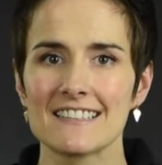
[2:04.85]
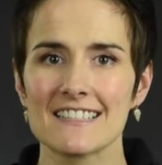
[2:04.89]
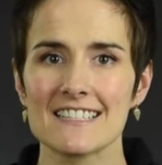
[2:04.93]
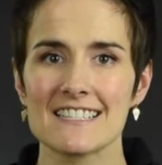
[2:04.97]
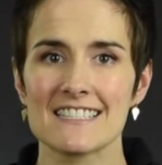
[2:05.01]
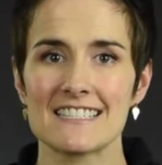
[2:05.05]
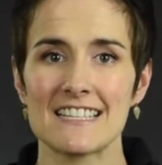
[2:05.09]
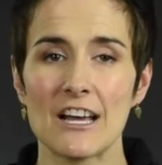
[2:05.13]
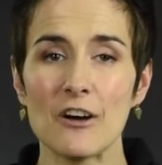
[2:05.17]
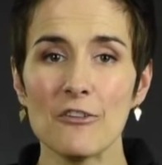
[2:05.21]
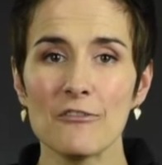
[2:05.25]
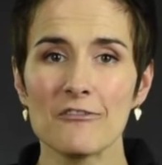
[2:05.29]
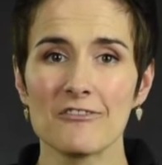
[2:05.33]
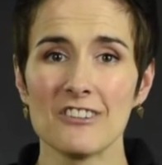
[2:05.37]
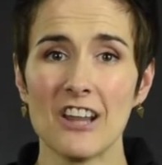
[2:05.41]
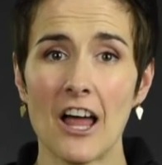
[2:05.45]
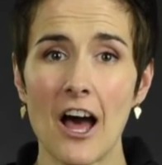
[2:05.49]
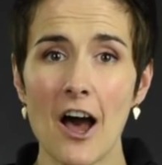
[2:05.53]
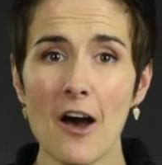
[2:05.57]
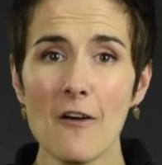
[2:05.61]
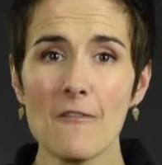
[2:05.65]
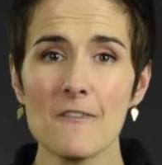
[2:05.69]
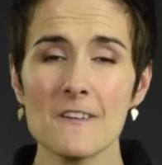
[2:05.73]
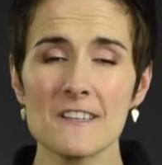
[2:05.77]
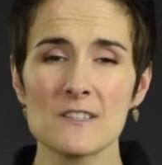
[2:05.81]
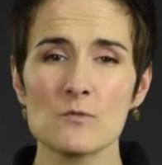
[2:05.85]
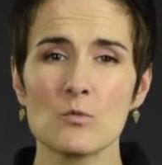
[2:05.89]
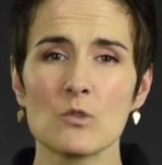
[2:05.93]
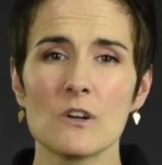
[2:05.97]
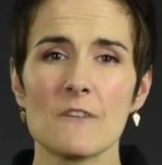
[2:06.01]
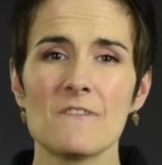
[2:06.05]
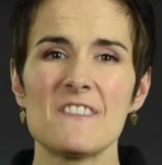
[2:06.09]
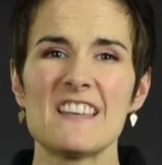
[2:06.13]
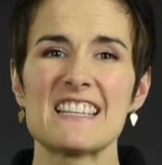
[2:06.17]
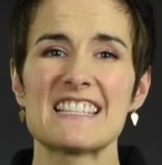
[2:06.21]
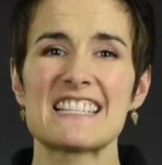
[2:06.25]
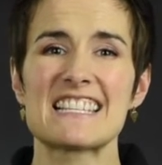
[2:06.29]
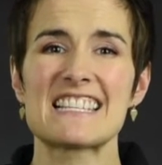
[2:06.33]
Self love is one
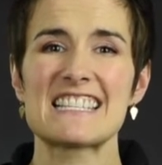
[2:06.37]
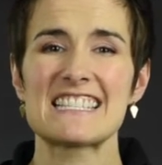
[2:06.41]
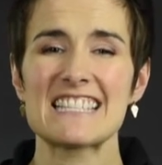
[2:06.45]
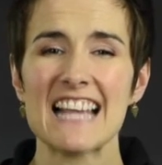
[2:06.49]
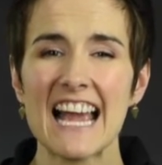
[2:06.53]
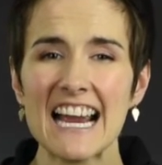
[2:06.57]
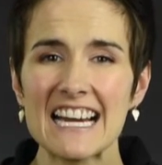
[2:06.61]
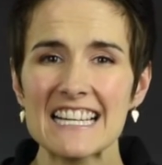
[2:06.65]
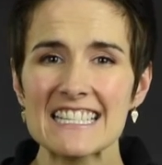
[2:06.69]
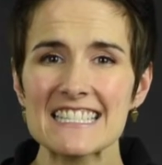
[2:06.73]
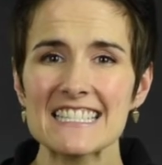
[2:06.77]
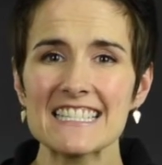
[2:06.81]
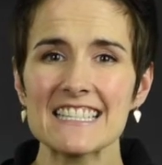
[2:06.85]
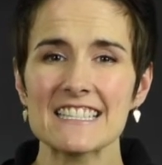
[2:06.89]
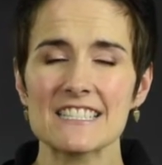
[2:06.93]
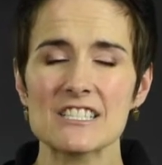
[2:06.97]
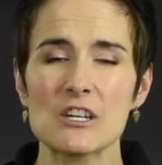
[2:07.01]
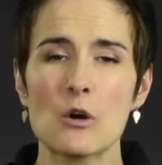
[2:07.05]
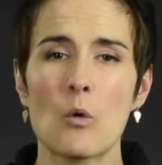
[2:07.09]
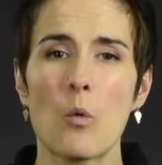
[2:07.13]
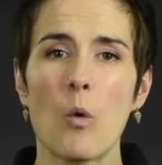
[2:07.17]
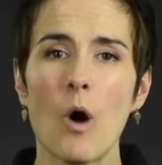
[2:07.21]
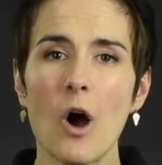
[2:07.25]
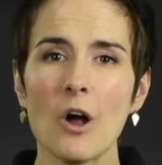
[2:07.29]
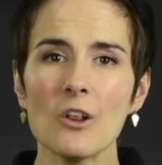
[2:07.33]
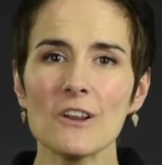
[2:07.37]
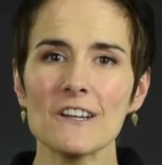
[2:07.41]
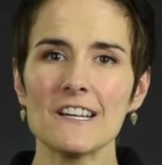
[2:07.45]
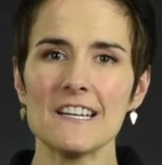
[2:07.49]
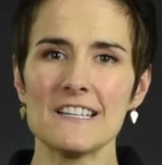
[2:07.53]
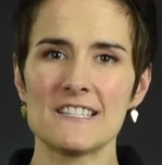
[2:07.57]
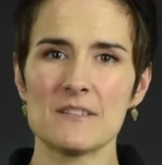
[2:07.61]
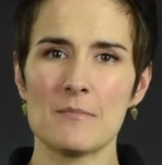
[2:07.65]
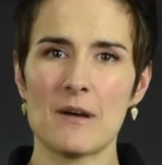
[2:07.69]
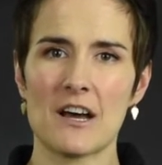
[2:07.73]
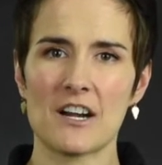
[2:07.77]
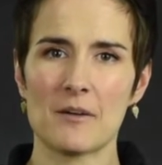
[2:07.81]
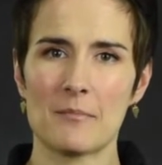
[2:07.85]
of the sexiest
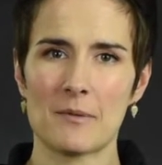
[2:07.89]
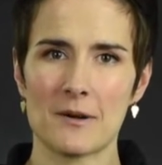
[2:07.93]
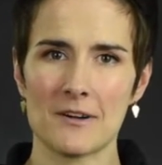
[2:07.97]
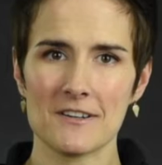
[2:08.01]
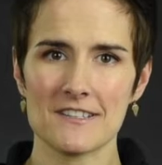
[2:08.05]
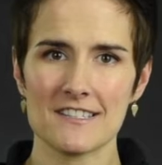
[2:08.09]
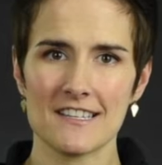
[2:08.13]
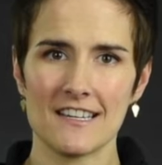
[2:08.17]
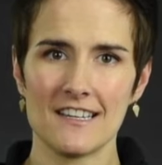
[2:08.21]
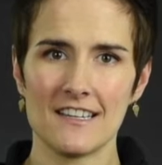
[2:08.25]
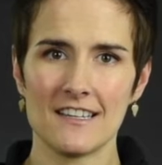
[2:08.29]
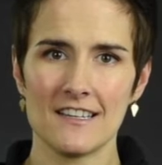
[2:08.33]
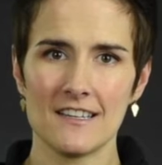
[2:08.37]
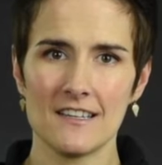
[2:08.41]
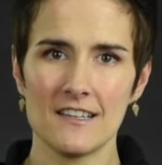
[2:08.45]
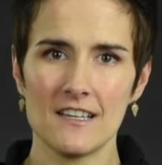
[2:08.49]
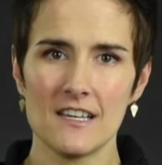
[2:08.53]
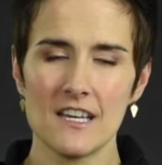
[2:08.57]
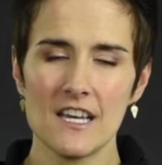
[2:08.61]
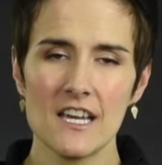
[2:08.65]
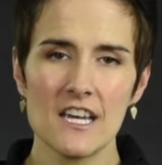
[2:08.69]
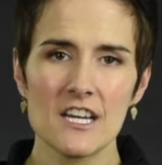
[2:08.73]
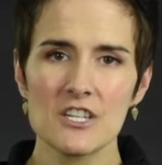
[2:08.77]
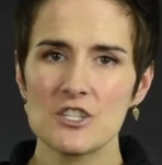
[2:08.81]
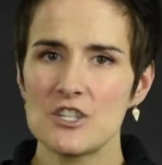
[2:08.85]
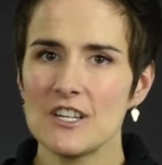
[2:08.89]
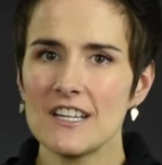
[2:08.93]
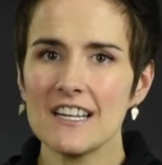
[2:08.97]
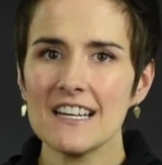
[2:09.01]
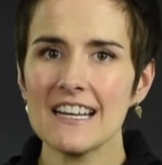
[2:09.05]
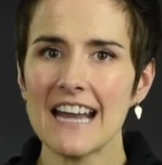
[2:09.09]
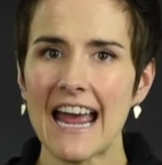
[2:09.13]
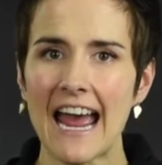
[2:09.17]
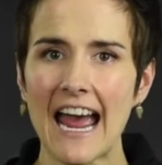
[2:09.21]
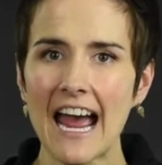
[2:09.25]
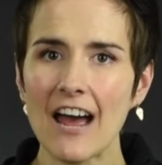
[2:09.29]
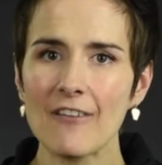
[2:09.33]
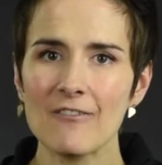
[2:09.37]
qualities about a person. She
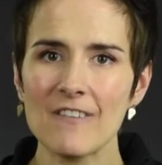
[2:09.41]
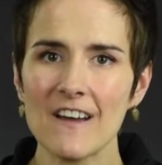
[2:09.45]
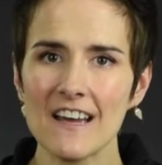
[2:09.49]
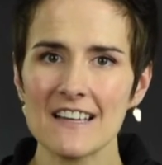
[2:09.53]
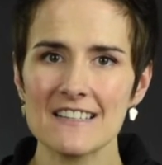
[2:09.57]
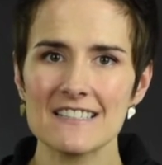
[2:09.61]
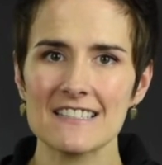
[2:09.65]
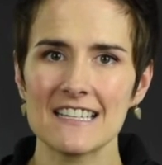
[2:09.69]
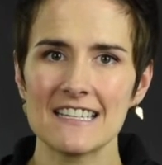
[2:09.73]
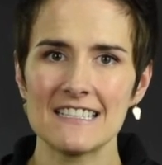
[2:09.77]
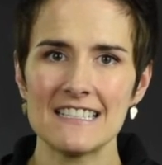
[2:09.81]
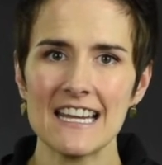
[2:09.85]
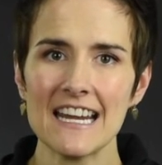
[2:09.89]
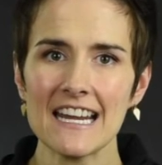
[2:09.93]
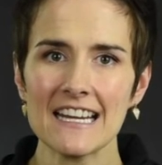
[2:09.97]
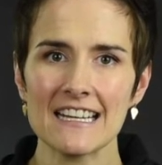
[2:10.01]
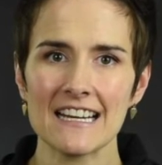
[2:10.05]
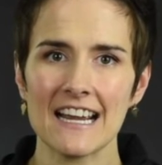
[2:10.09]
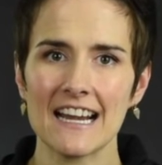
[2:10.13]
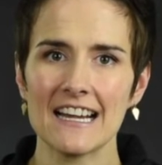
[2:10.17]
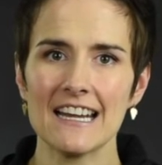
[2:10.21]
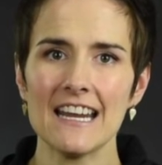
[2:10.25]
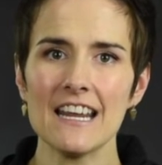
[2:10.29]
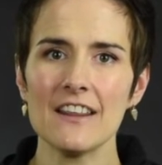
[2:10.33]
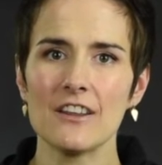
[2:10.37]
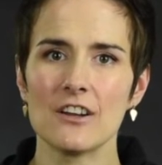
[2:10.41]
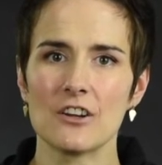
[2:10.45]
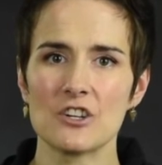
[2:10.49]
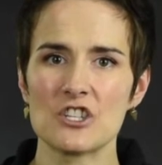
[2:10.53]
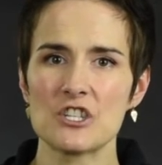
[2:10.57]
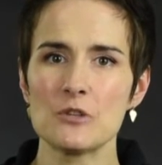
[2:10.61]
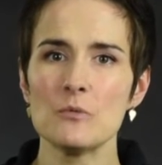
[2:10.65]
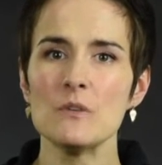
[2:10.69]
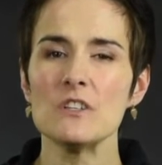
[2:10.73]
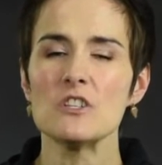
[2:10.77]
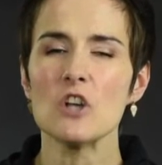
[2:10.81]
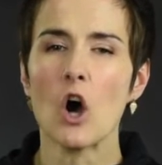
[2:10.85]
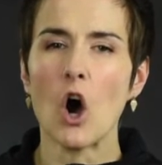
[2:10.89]
didn't half ass the date night either.
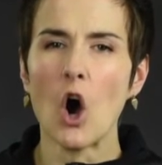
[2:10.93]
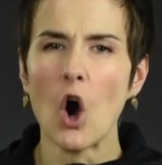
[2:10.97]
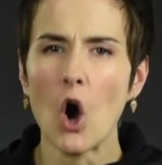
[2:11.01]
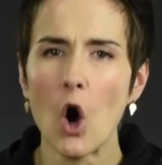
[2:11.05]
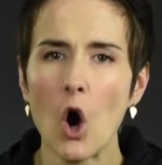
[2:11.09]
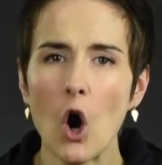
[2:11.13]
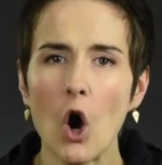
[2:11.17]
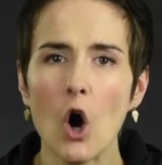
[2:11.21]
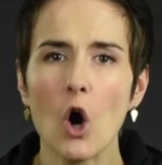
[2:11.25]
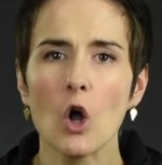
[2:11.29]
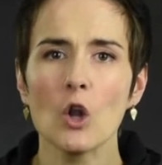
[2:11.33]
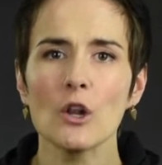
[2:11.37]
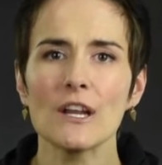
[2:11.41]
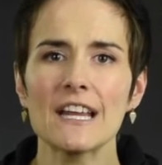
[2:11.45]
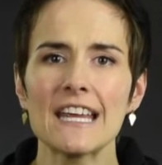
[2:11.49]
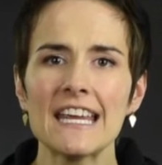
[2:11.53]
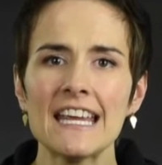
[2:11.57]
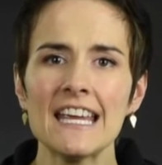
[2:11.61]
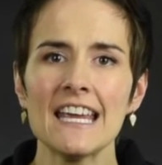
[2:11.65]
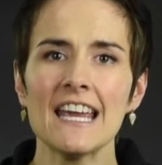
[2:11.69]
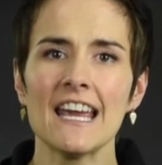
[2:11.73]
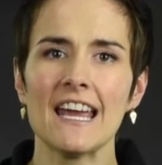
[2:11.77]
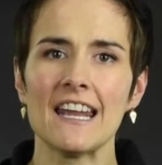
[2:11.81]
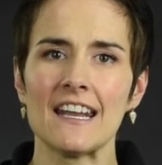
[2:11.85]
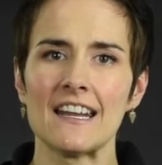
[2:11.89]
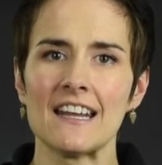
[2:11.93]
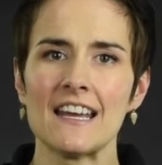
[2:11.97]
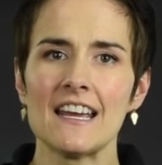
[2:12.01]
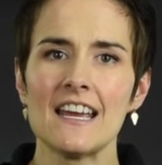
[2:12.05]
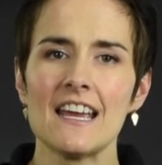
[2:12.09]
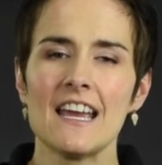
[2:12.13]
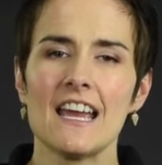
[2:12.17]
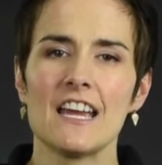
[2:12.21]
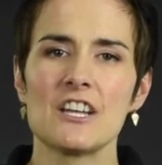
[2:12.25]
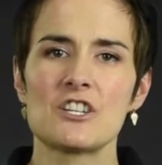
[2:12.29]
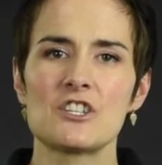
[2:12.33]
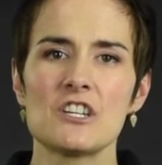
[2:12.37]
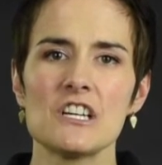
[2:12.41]
She was all in
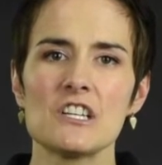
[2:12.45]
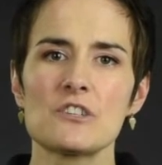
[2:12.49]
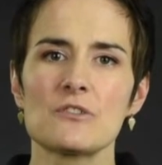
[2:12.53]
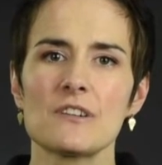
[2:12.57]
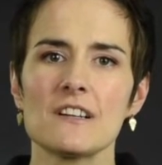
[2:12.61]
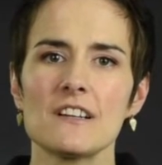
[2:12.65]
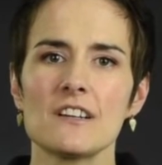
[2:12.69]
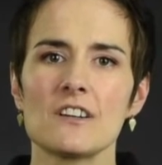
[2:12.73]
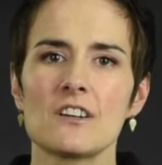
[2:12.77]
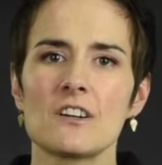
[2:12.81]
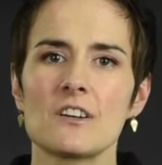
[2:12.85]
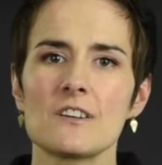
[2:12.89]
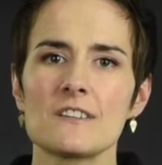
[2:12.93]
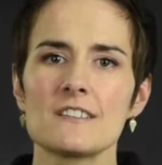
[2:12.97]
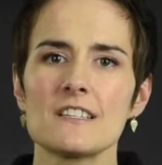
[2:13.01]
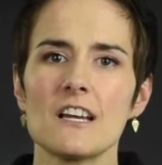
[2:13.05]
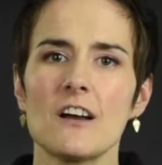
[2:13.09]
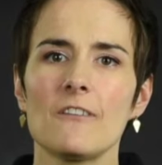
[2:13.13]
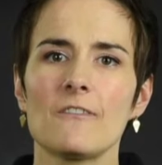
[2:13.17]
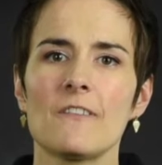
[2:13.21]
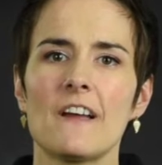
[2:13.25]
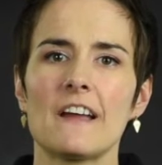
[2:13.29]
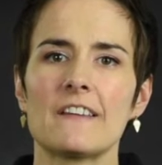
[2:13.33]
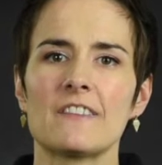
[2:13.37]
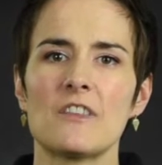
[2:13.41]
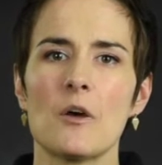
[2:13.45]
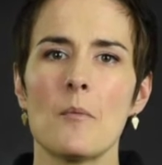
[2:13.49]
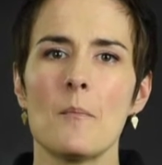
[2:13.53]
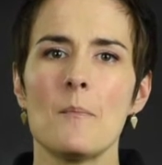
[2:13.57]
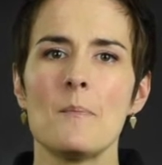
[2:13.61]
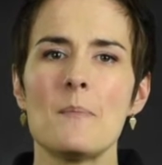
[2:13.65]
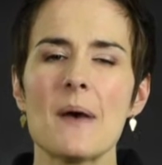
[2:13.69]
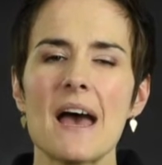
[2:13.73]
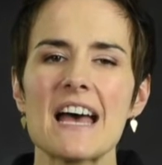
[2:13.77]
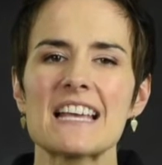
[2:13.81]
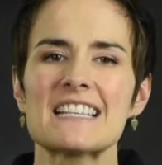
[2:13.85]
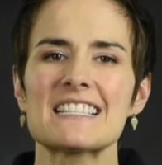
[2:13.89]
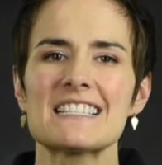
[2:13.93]
and she treated herself like the
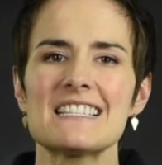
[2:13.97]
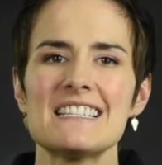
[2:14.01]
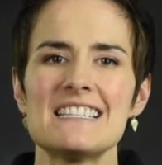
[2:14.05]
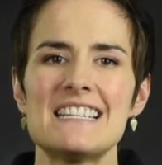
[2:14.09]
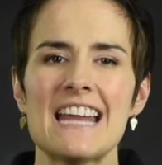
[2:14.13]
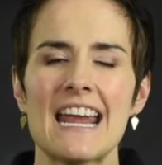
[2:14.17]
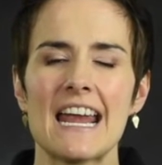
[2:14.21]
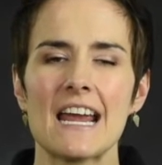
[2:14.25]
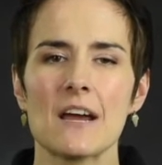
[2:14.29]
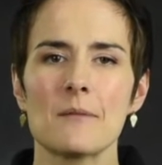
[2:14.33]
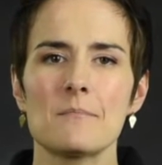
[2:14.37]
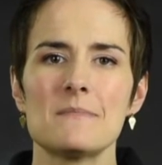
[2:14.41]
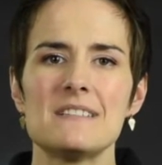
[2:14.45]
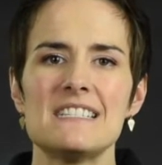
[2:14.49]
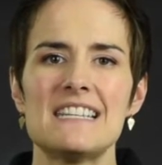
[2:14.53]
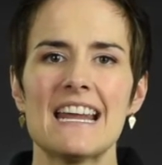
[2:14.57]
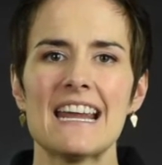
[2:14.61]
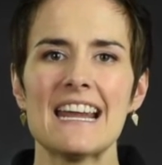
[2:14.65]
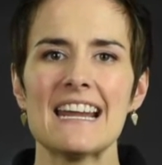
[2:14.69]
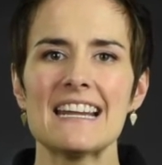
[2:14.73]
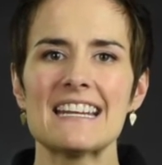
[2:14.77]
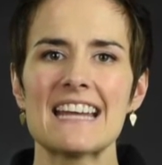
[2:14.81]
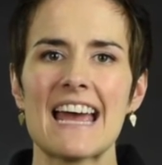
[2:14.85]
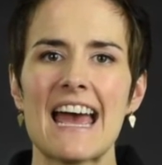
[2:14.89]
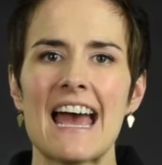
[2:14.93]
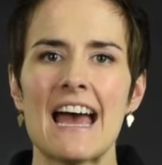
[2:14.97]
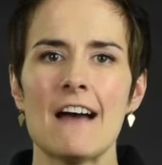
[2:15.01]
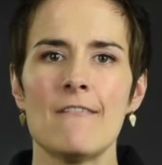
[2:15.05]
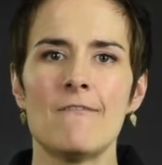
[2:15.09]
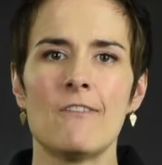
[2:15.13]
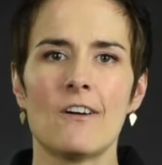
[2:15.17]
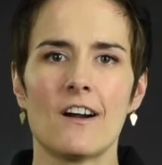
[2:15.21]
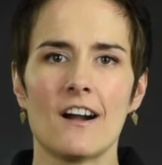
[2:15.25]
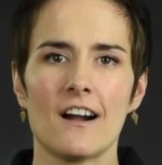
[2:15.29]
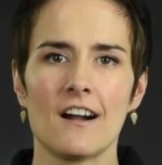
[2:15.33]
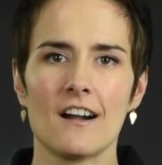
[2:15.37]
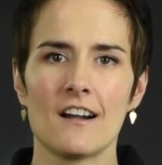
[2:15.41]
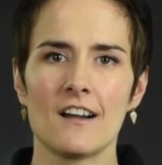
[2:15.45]
best damn date
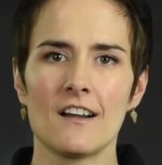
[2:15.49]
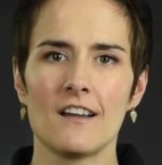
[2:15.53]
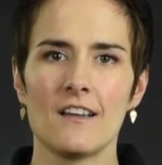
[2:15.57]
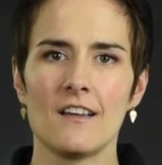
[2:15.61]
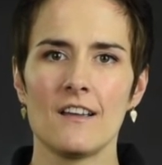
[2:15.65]
ever.